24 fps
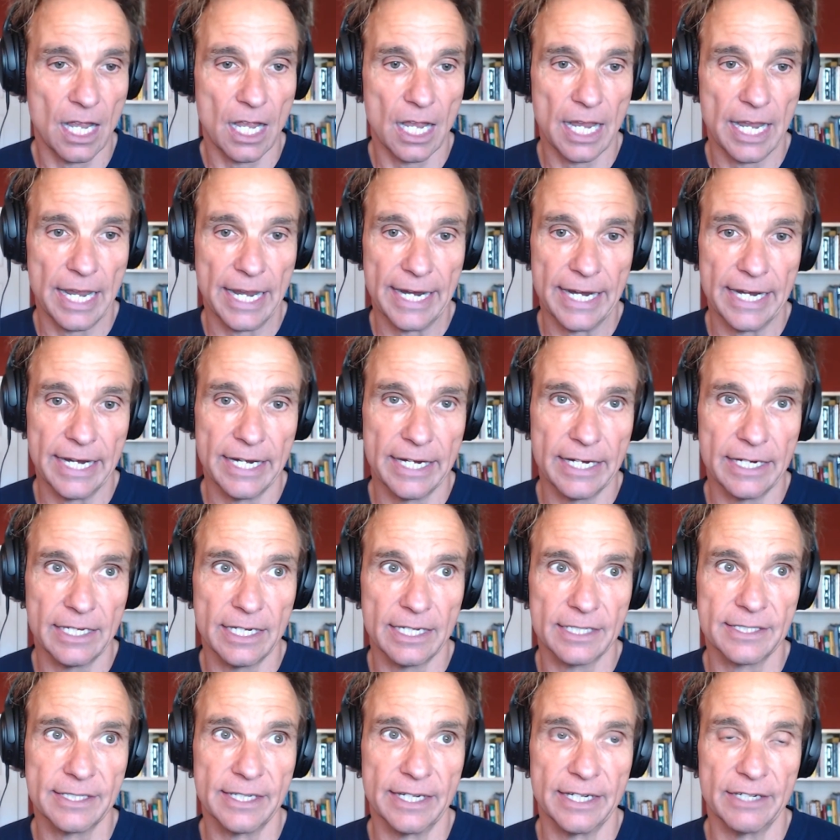a,
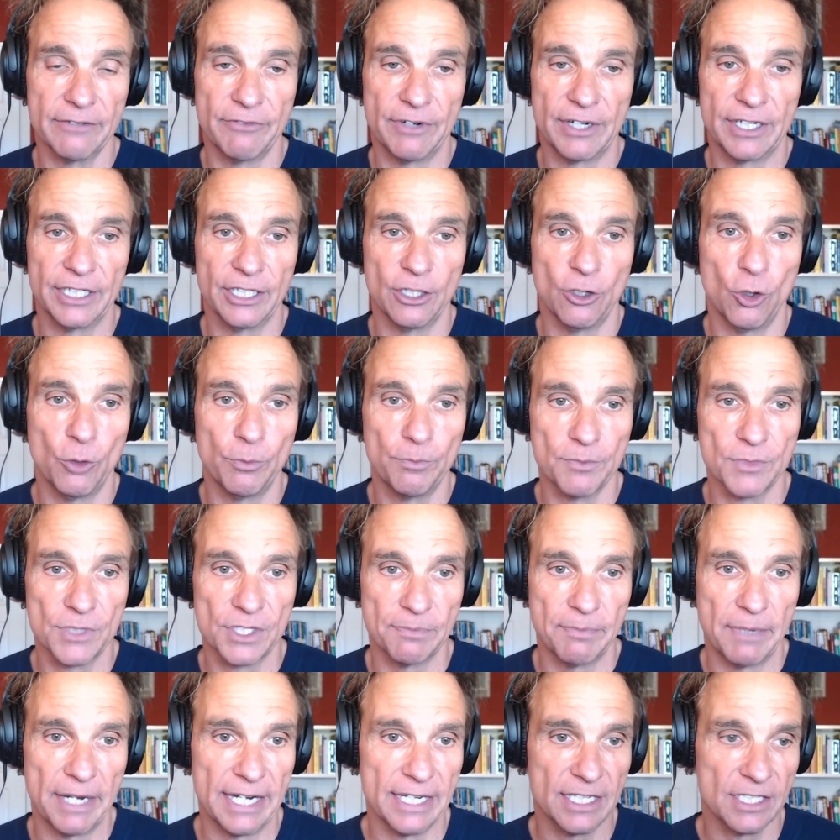let's say, very open
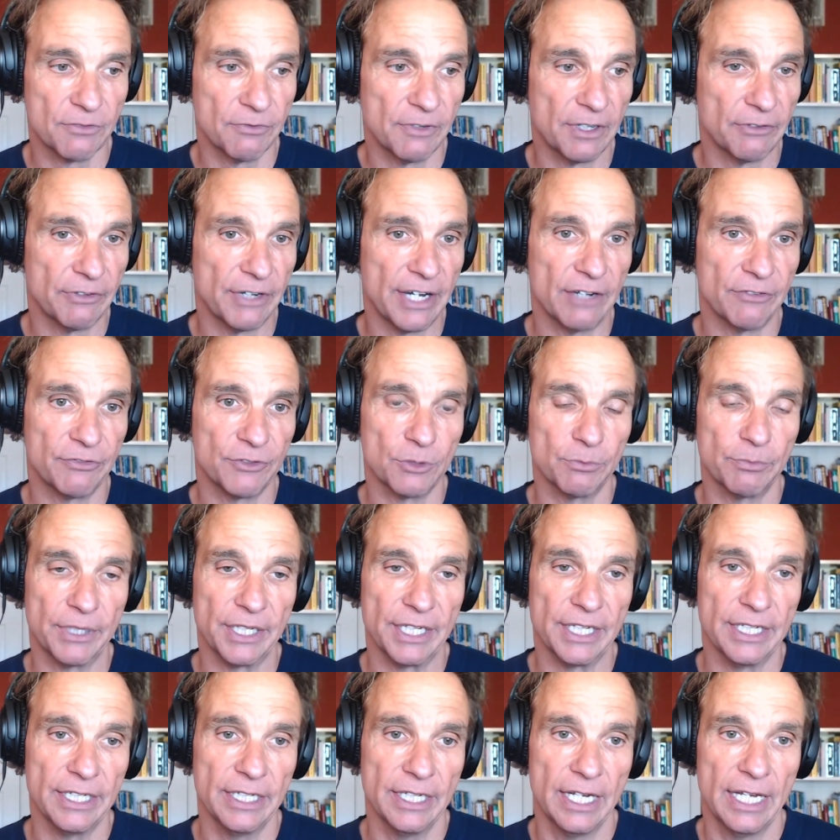space where we have to
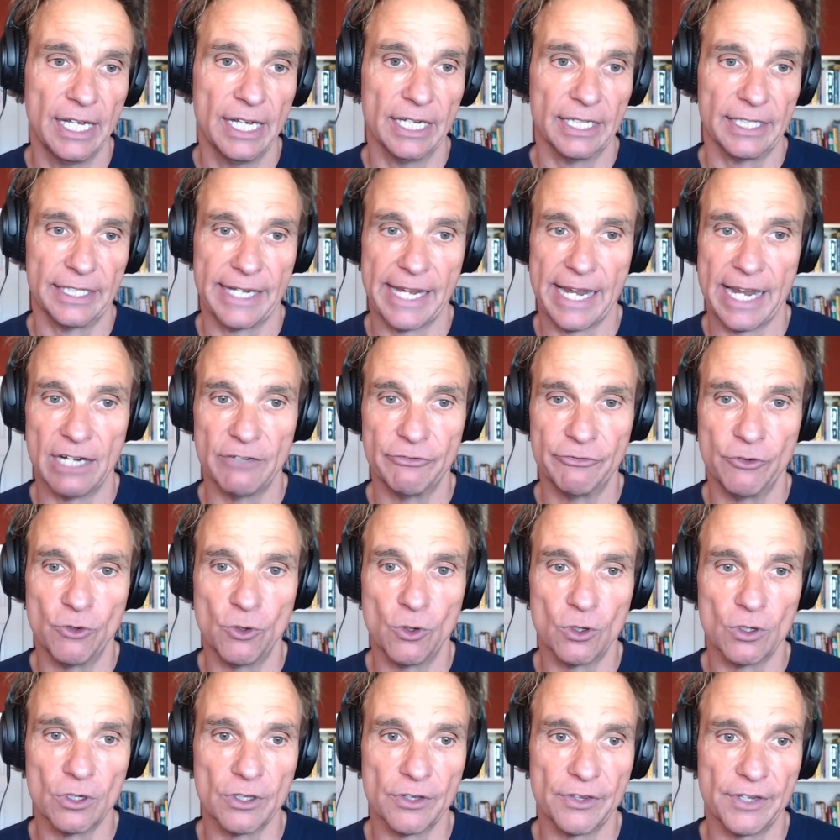be
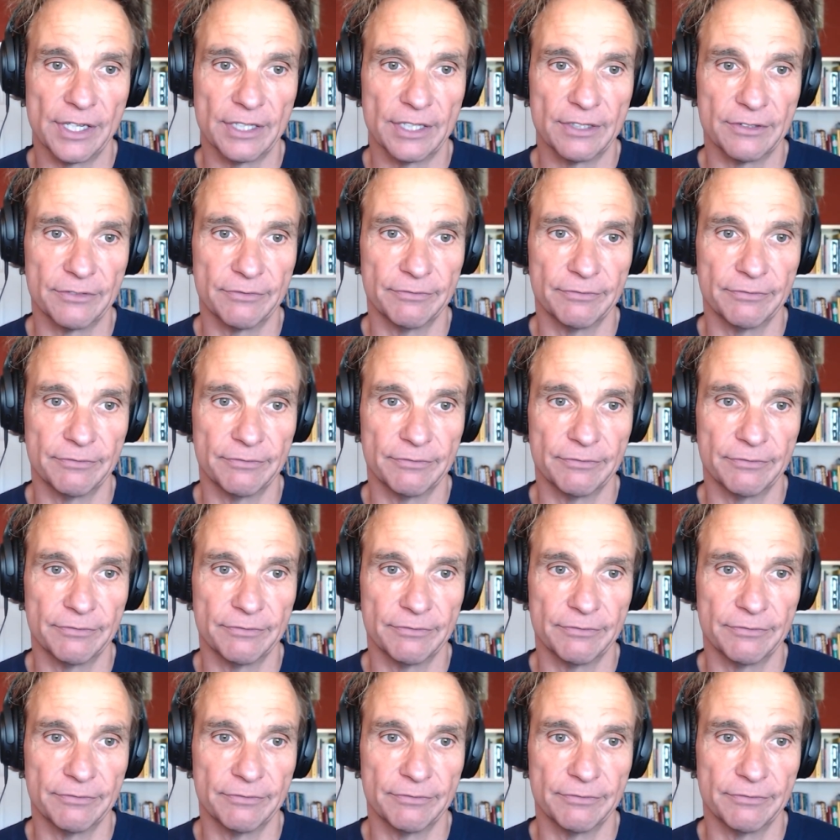careful that